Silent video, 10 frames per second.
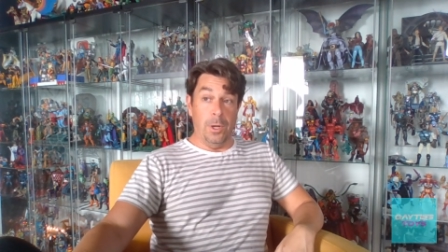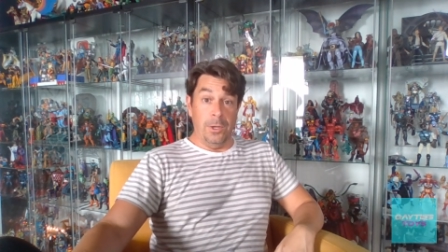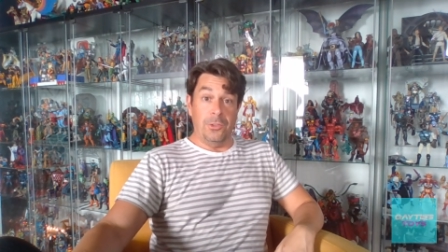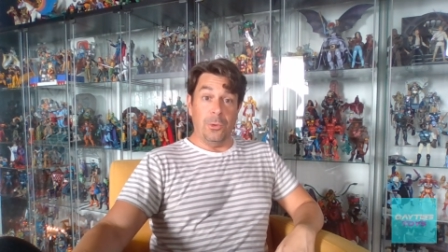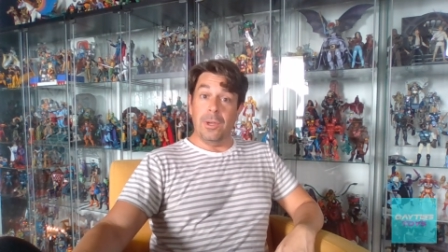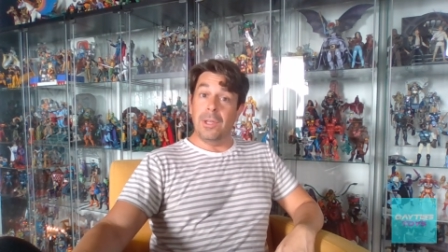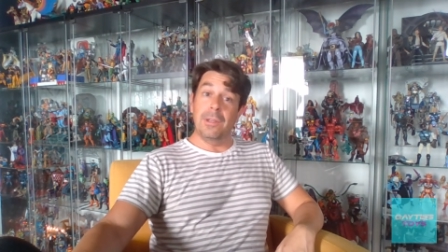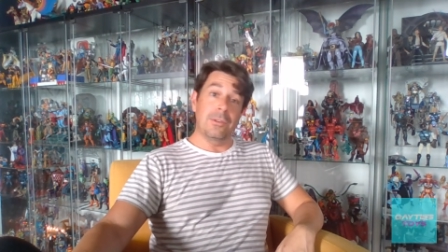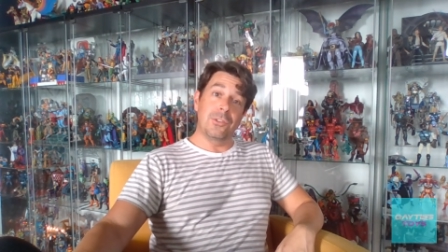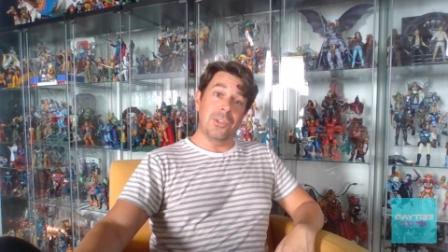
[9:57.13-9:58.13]
one
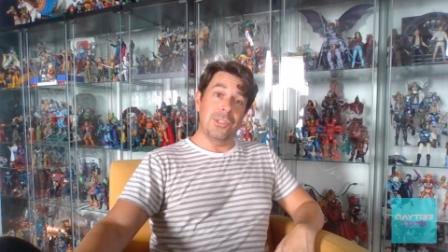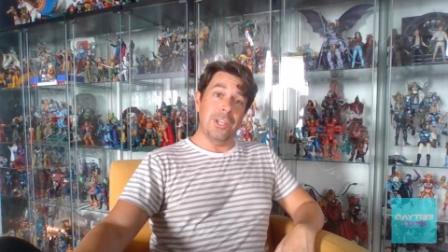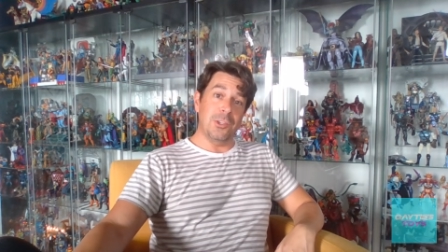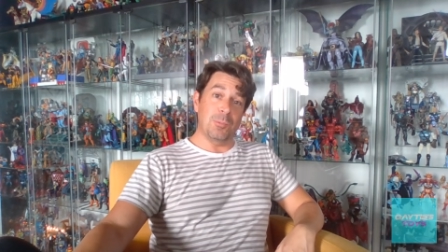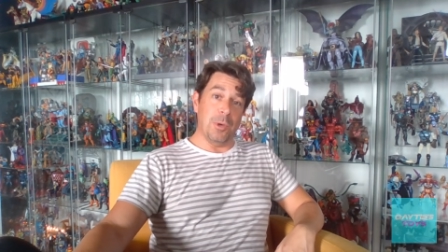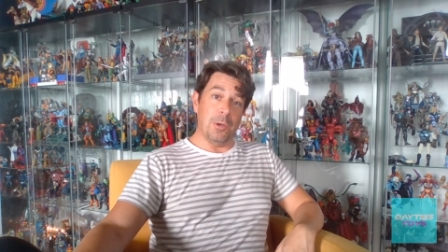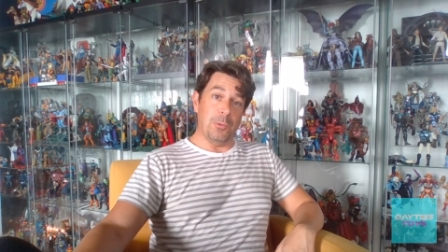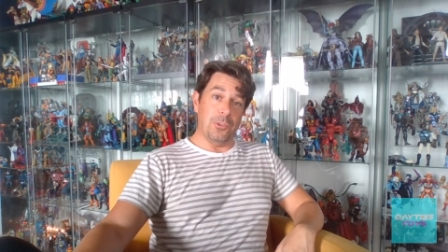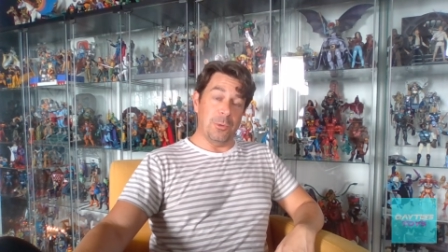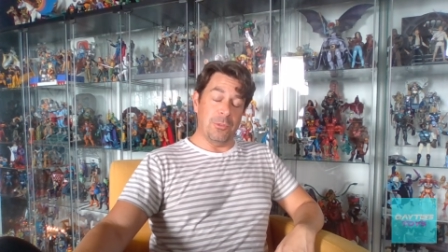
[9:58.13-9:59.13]
toy to date, but
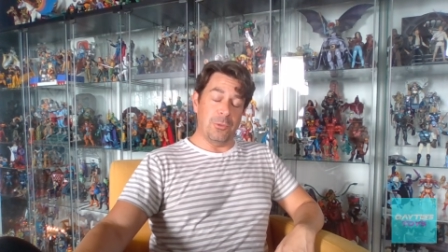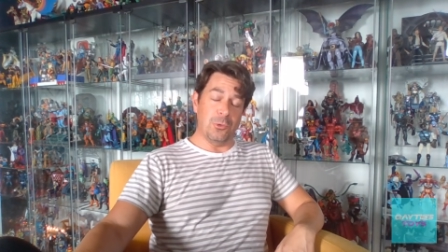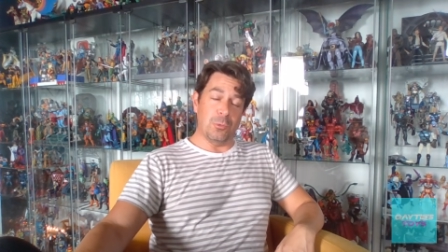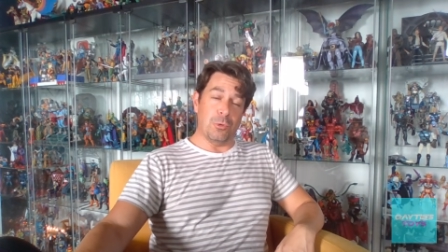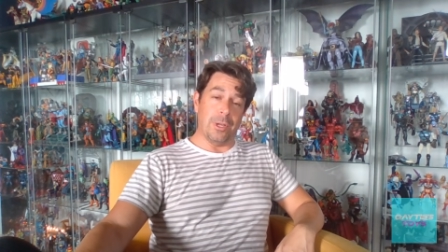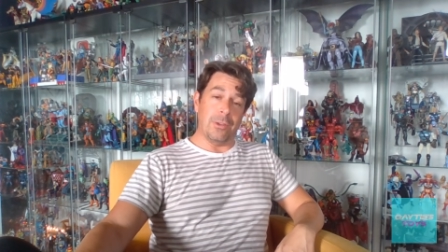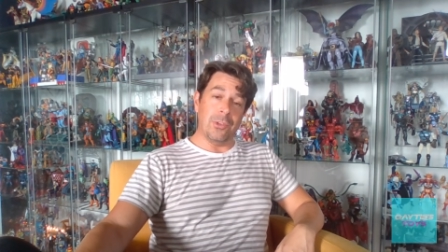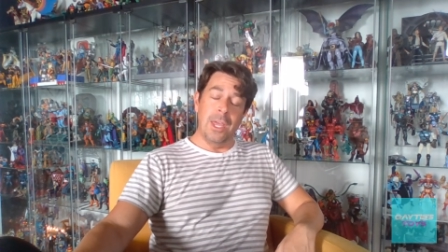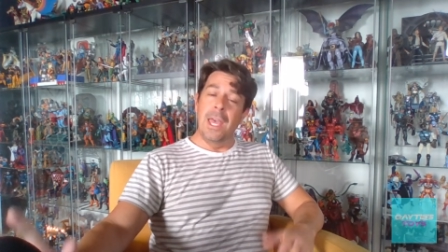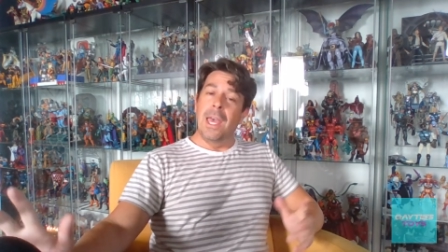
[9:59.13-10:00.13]
we'll see what the future
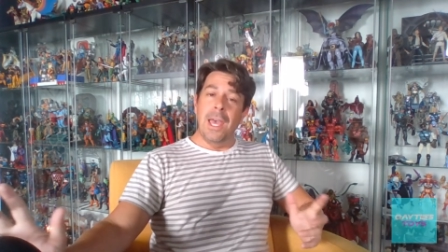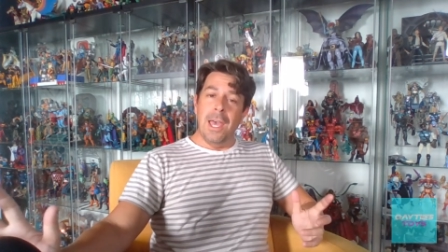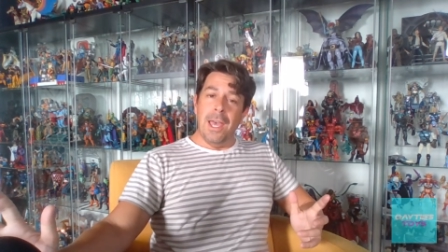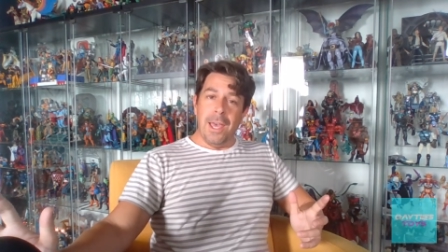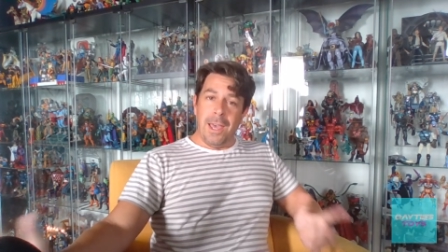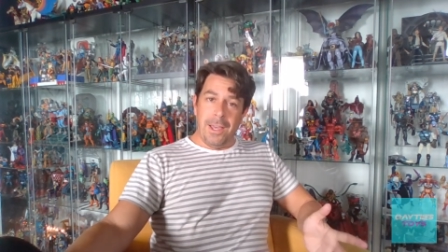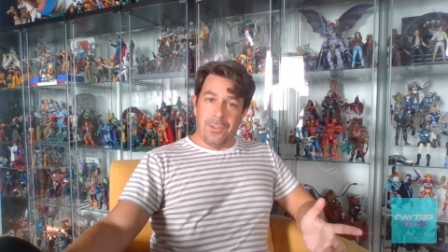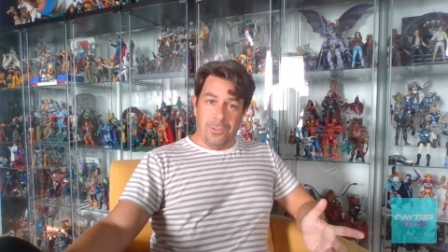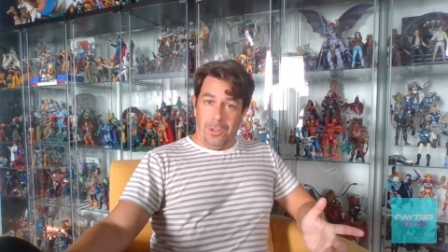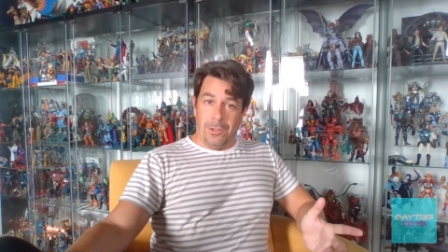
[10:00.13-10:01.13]
brings.
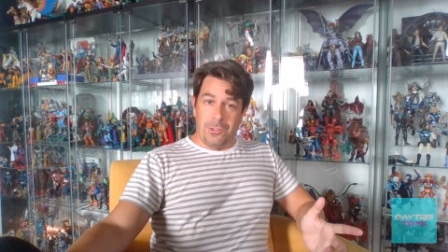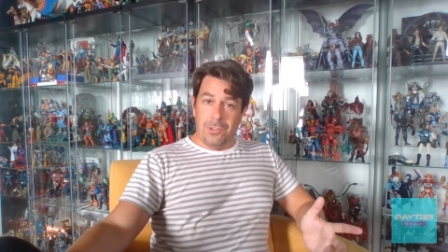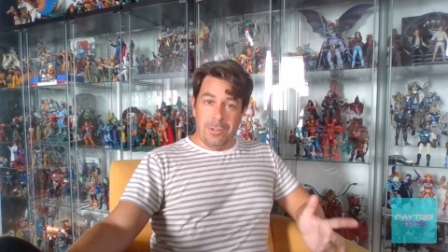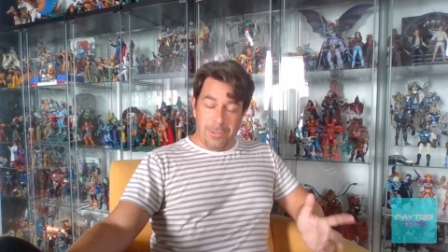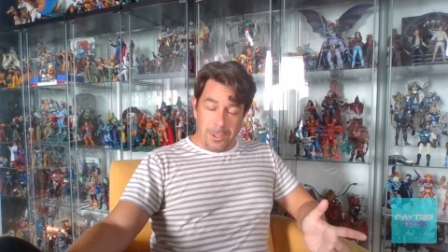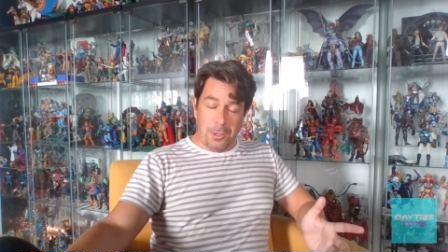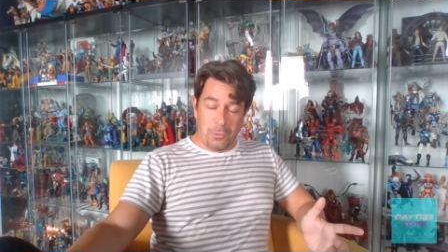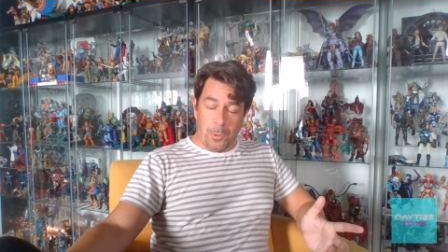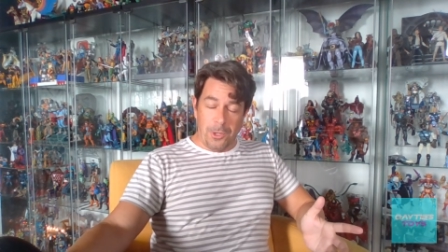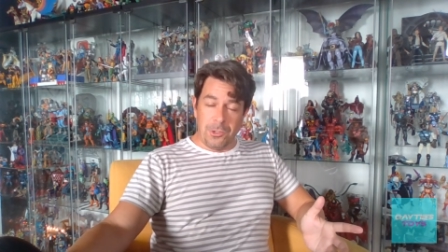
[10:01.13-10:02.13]
As such, thank you
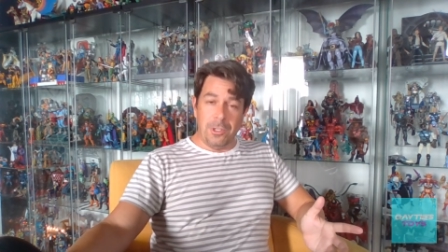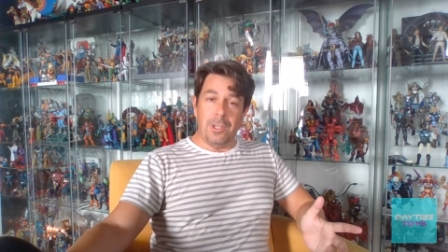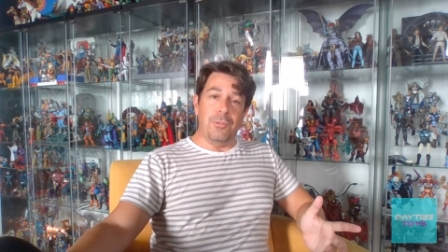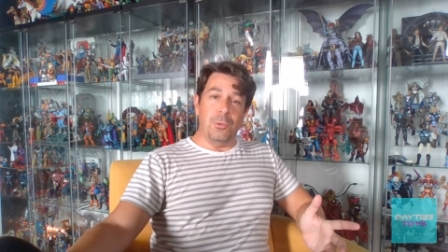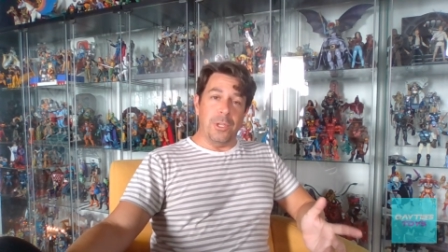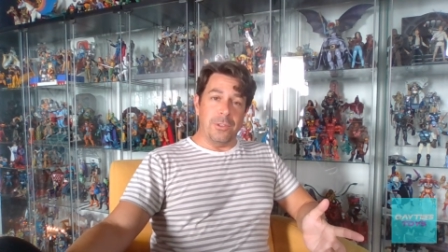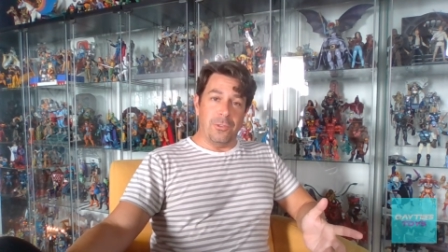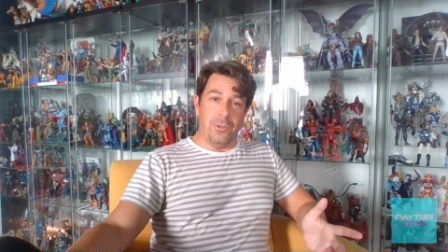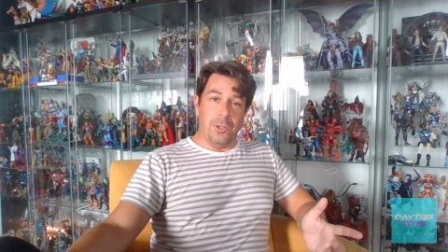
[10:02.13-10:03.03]
for watching. If you like this